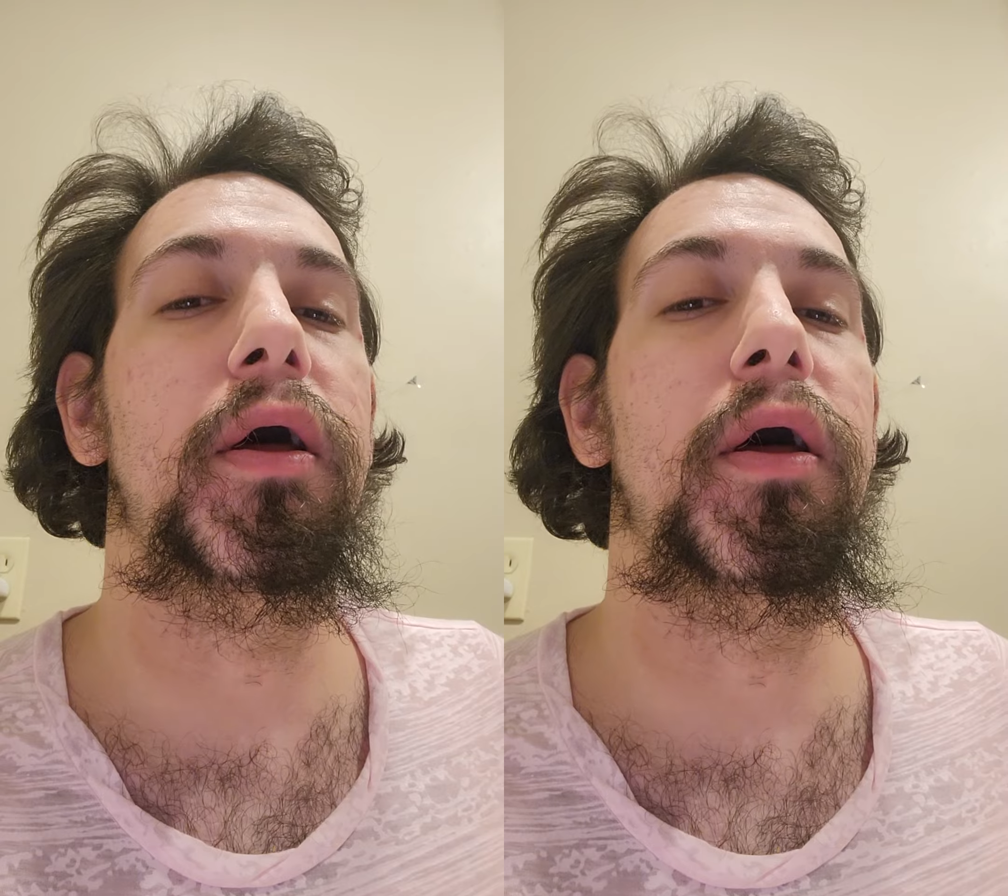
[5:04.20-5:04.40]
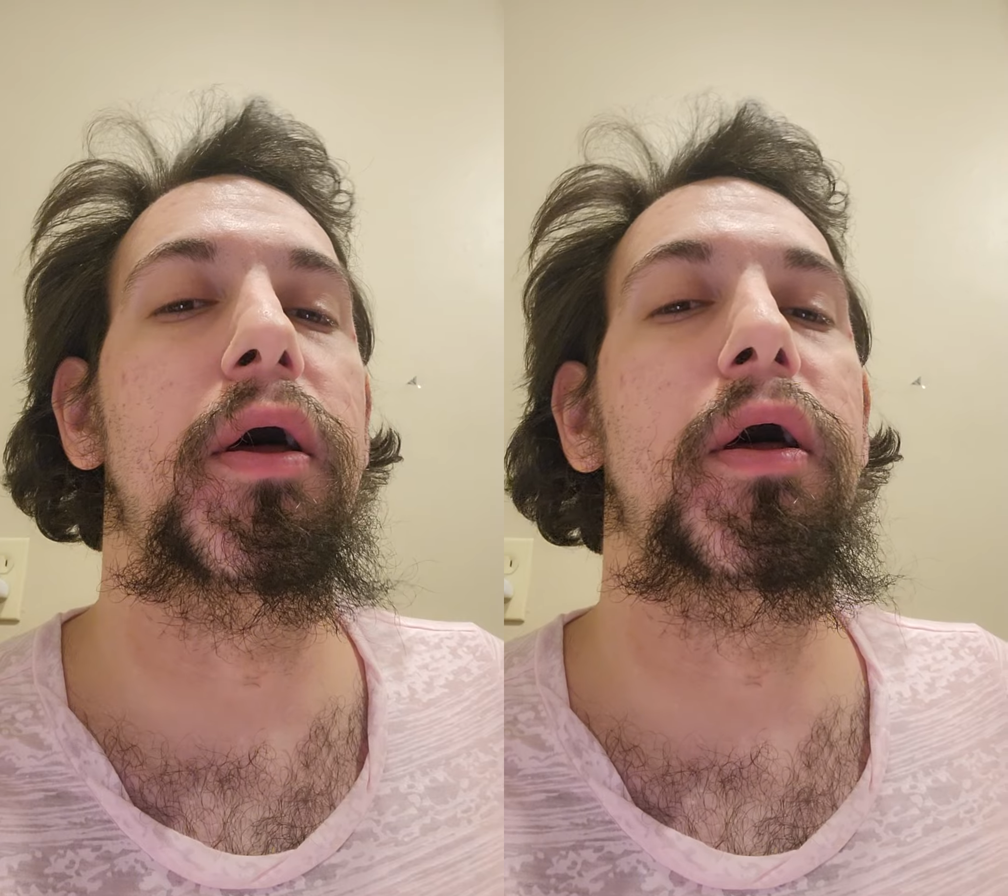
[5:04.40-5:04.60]

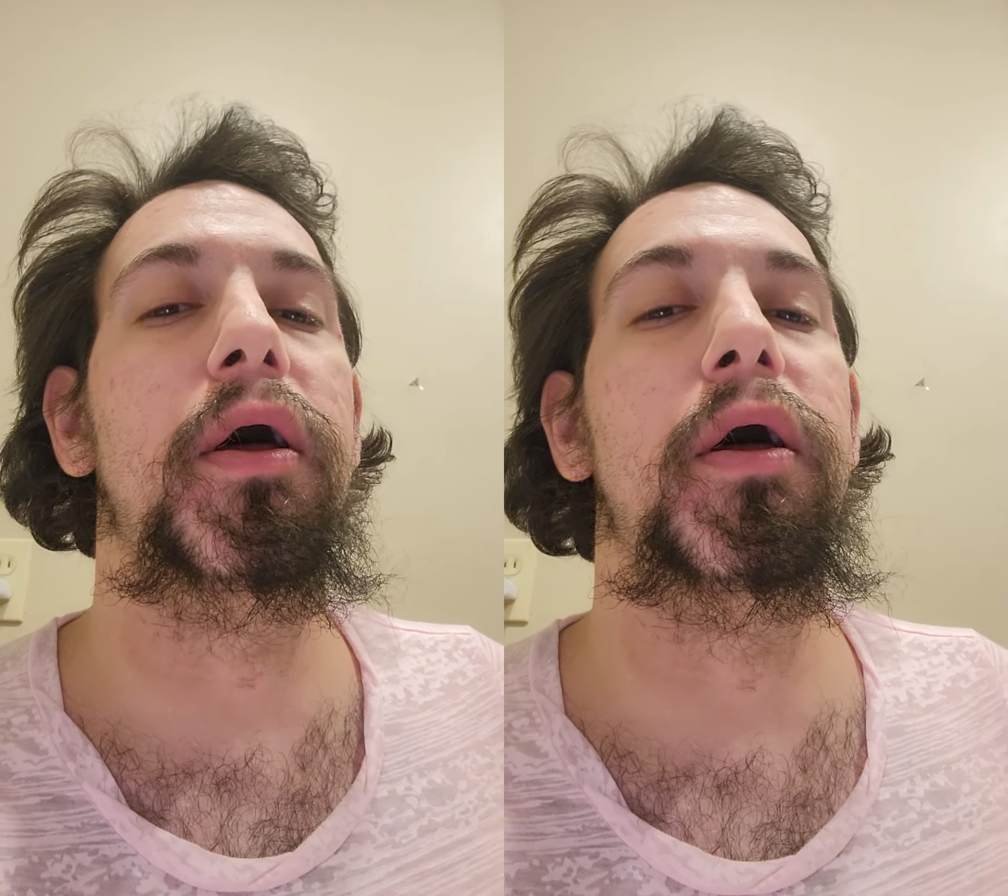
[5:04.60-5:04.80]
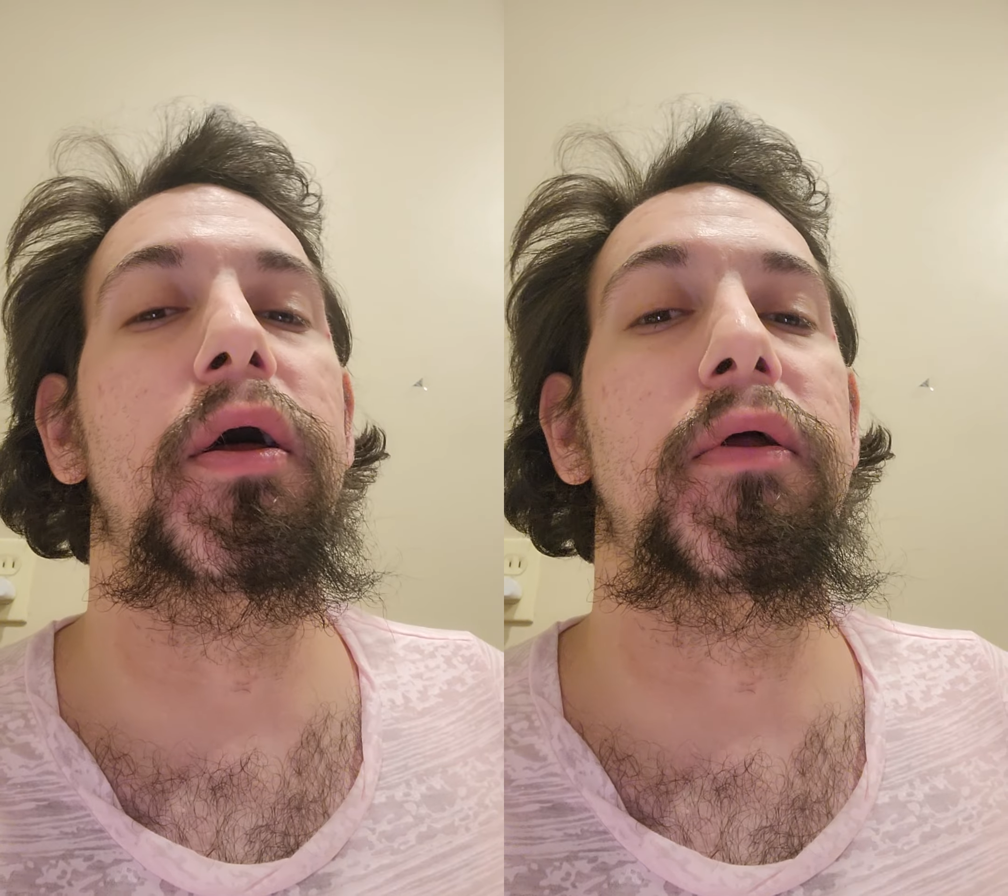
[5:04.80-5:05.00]

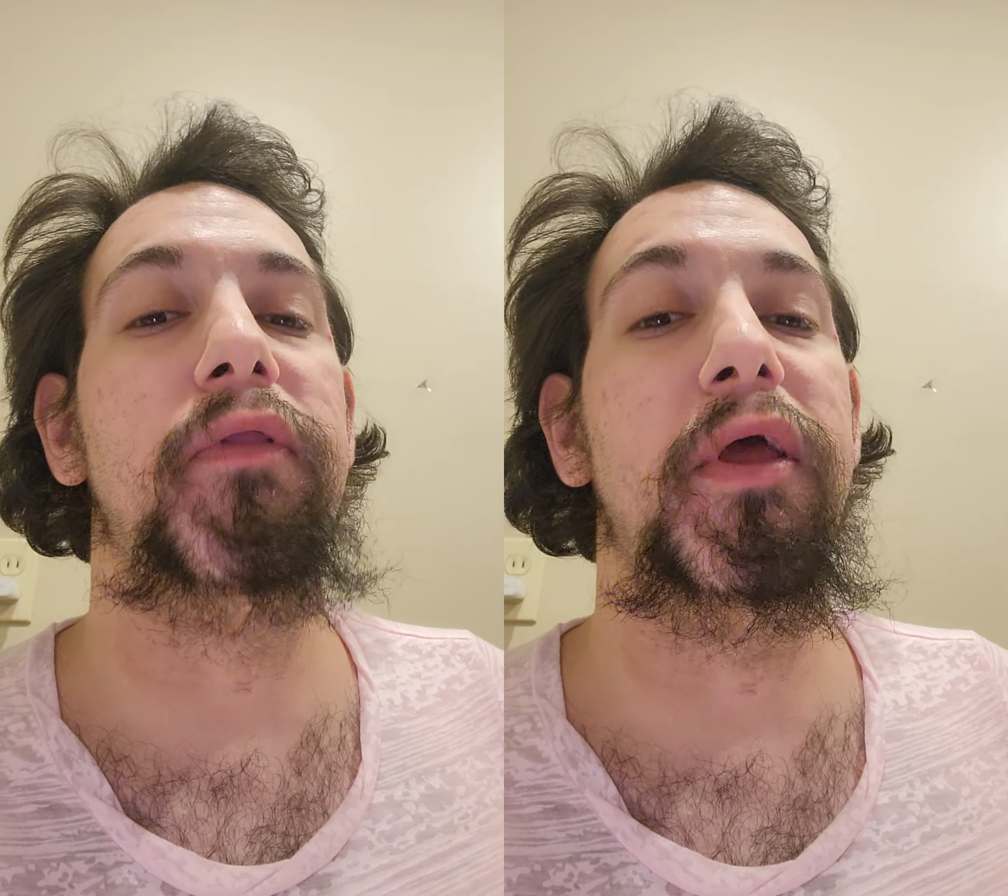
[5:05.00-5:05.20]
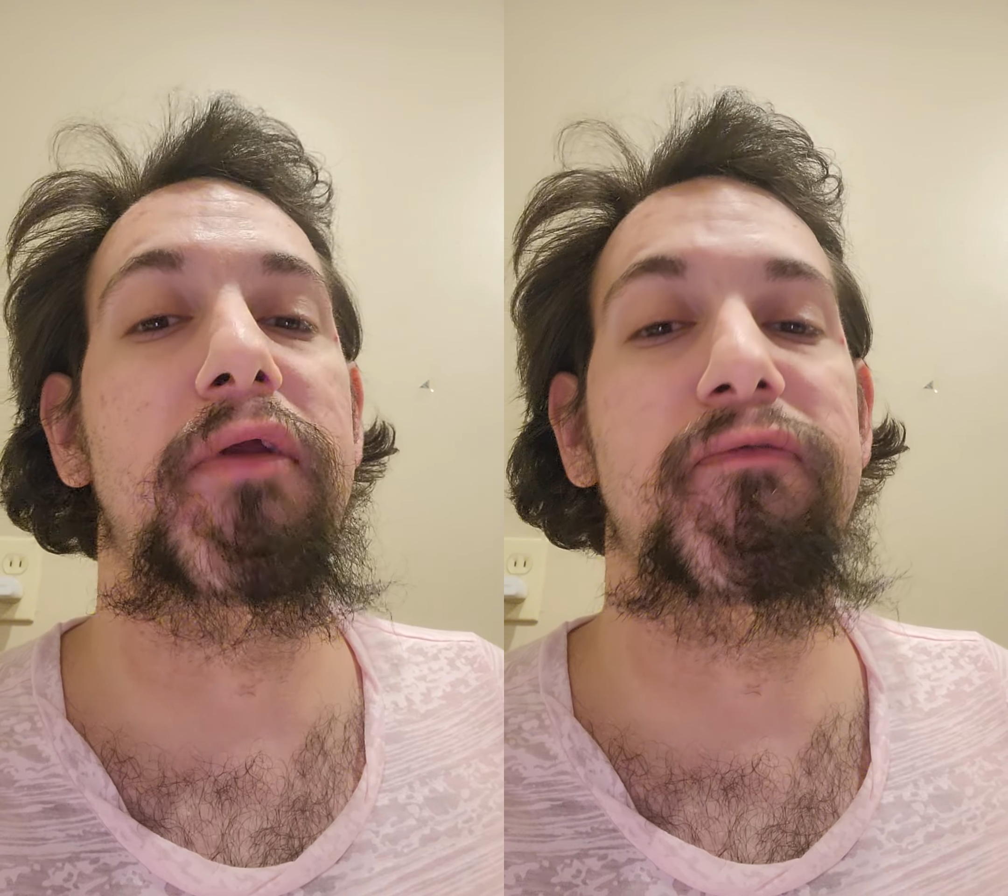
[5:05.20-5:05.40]

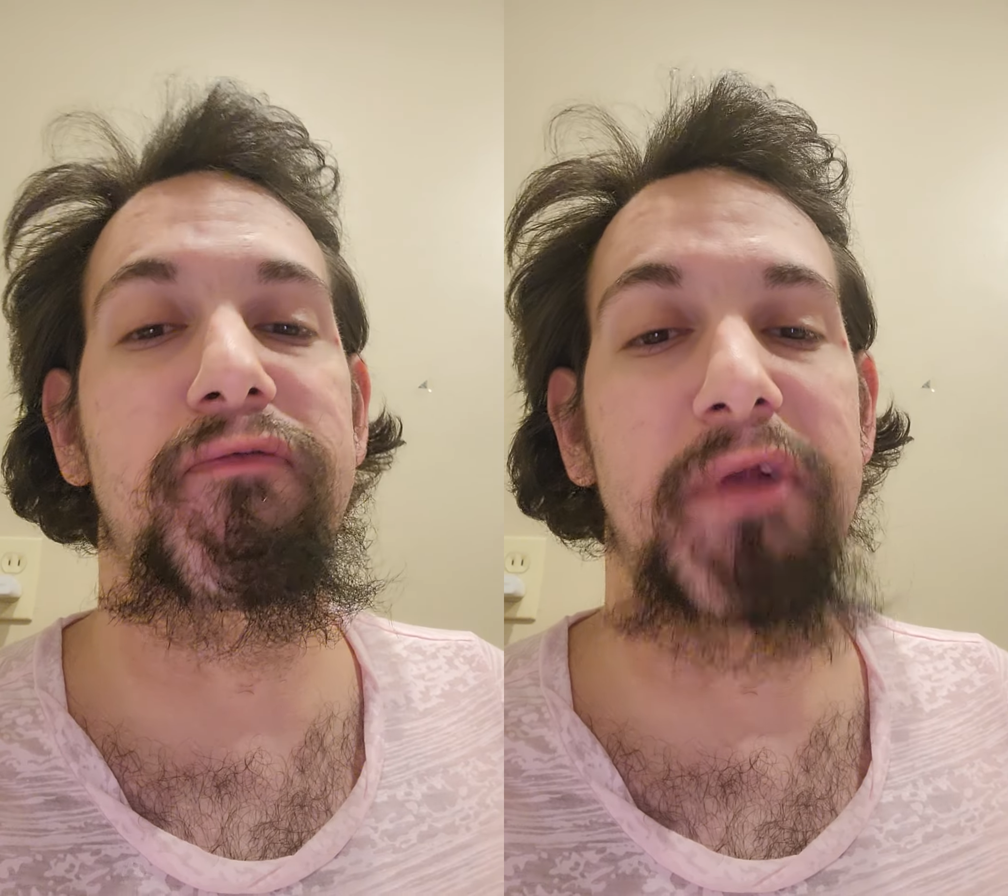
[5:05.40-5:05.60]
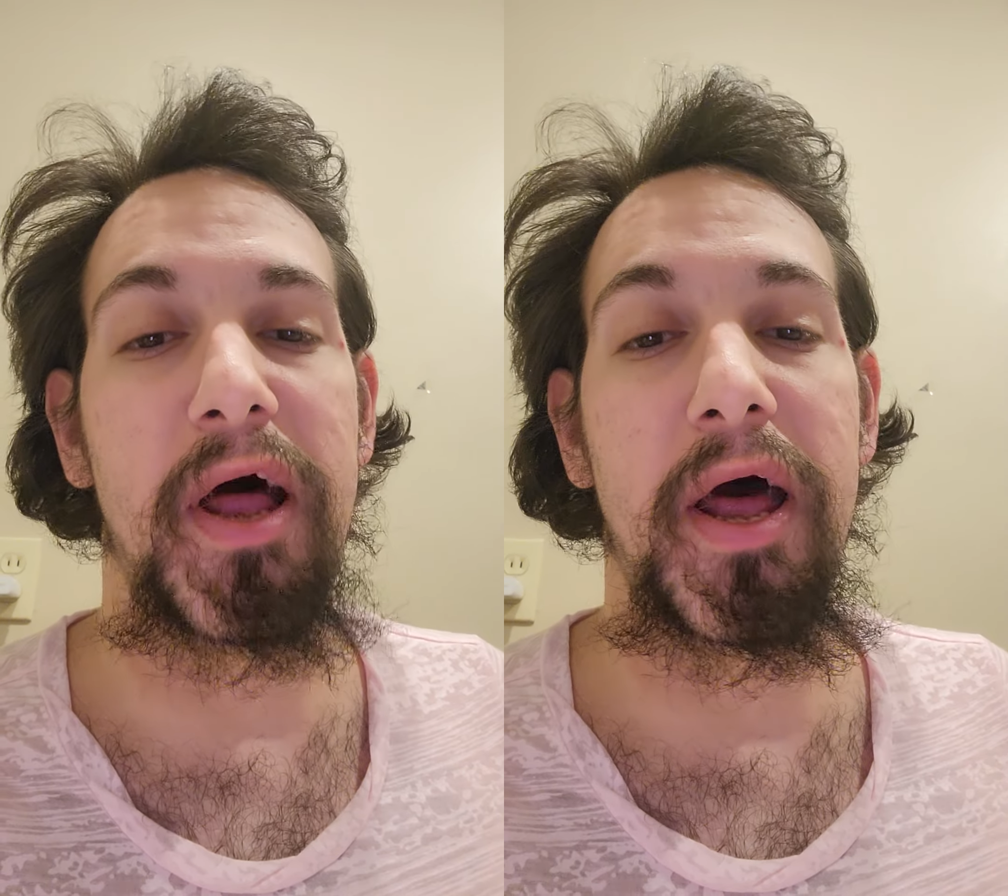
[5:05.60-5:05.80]
can
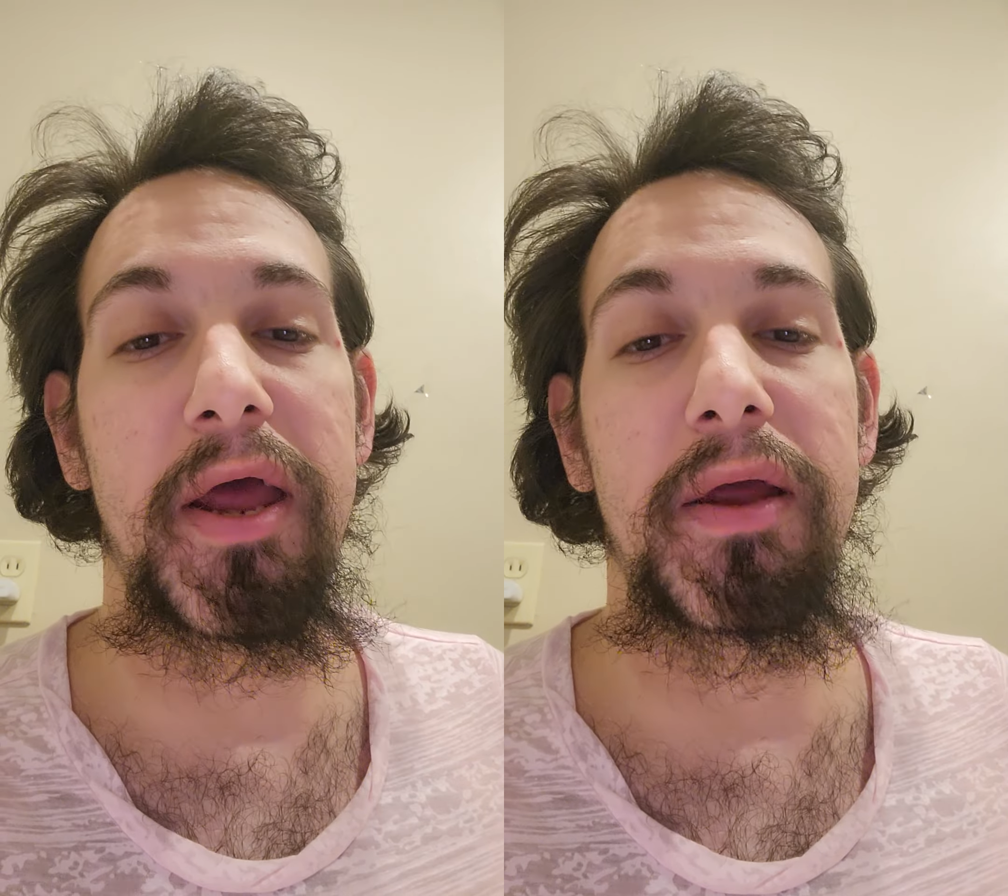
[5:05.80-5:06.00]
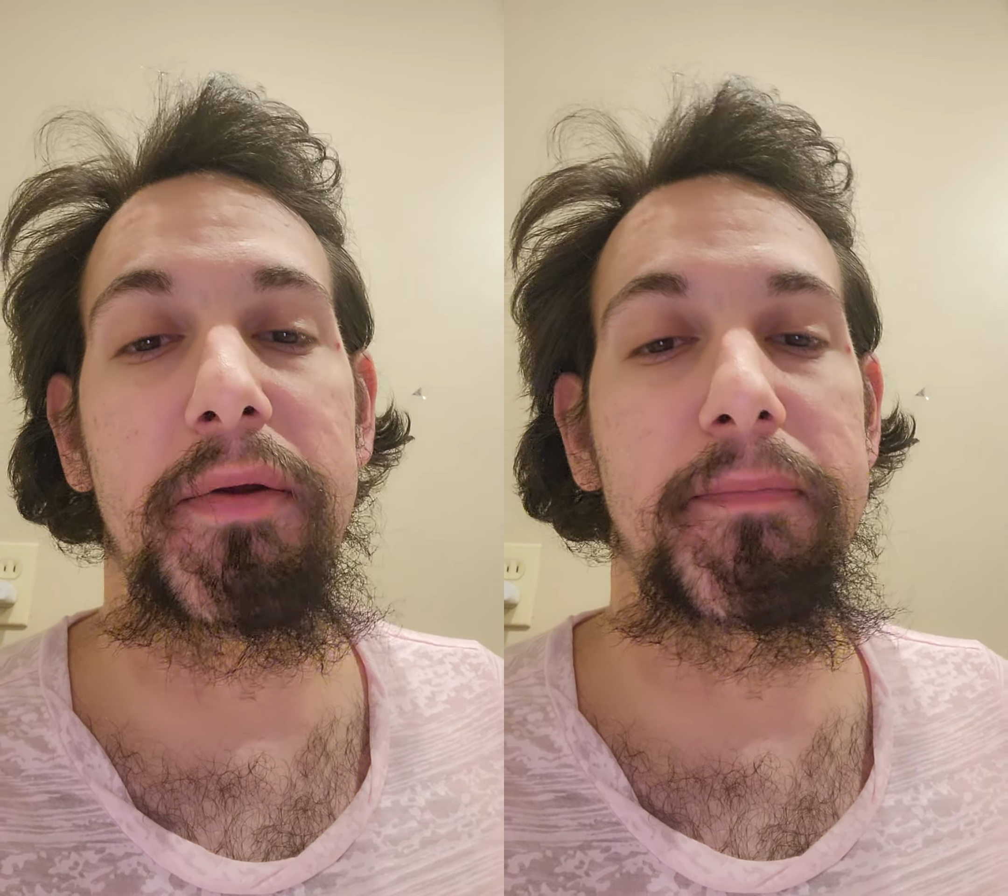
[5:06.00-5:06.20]

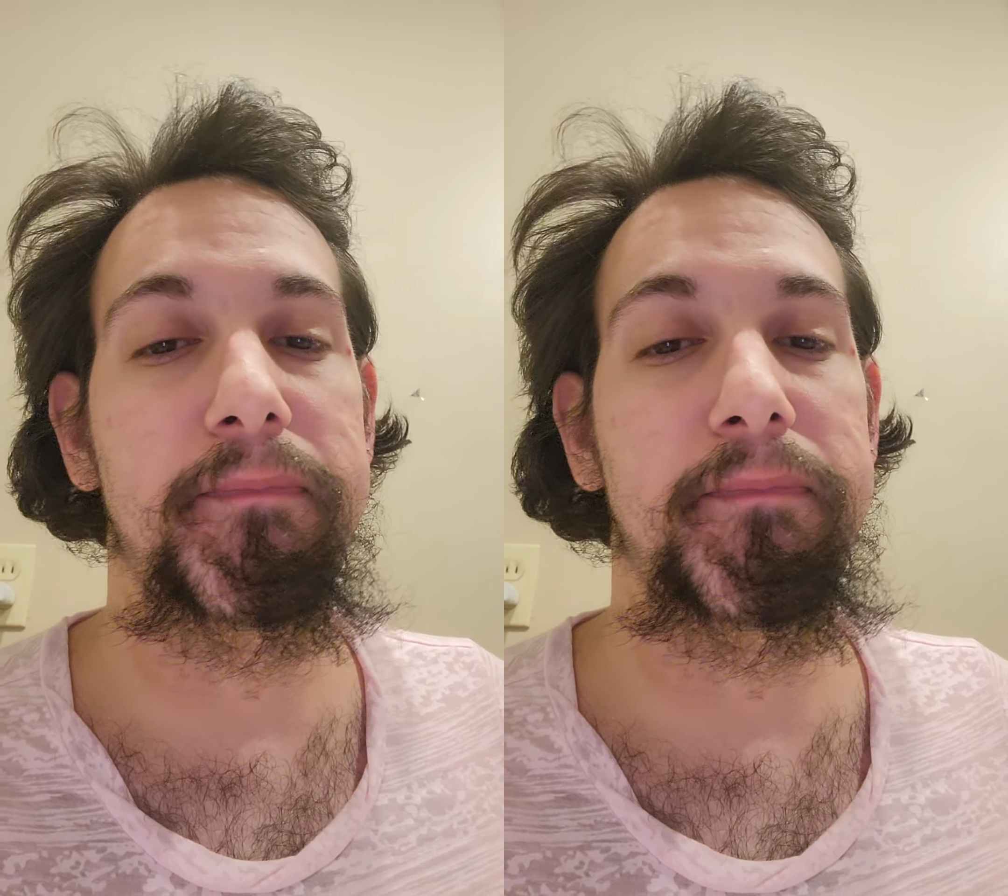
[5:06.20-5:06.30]
fly,